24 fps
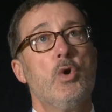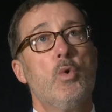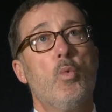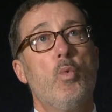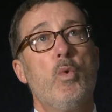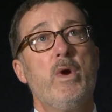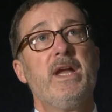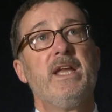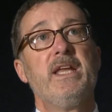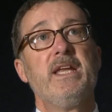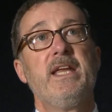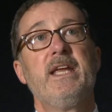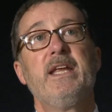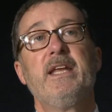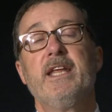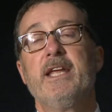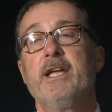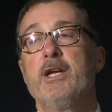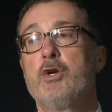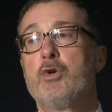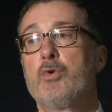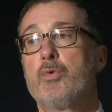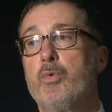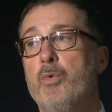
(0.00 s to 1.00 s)
We need
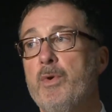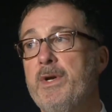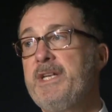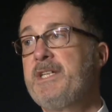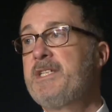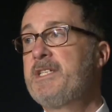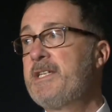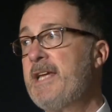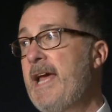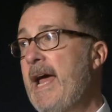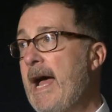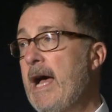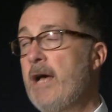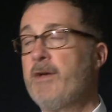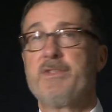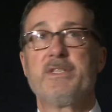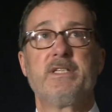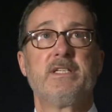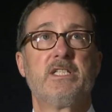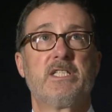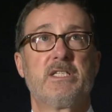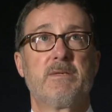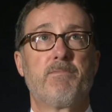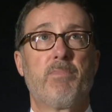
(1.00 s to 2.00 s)
increased
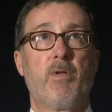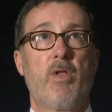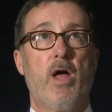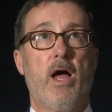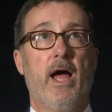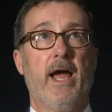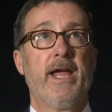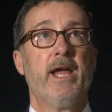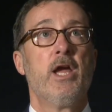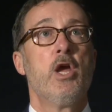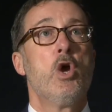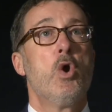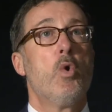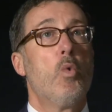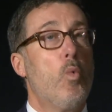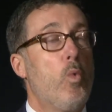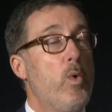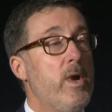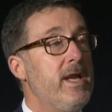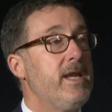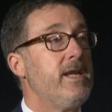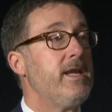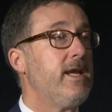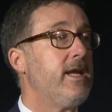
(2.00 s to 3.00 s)
housing supply.
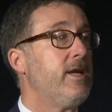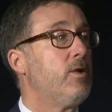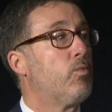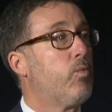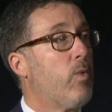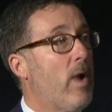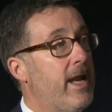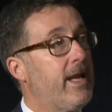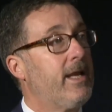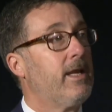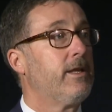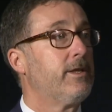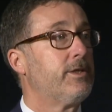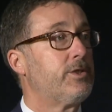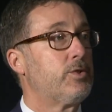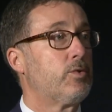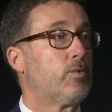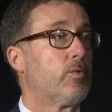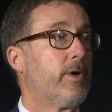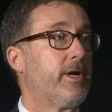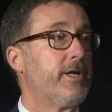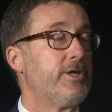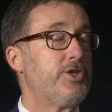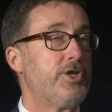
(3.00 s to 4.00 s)
We need
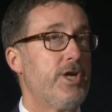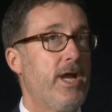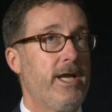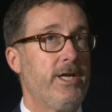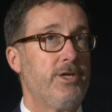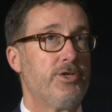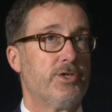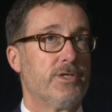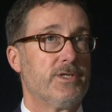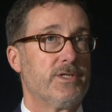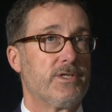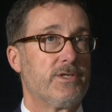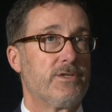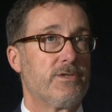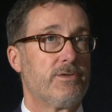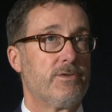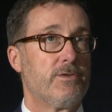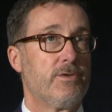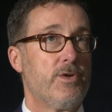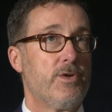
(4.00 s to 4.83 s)
regulatory changes.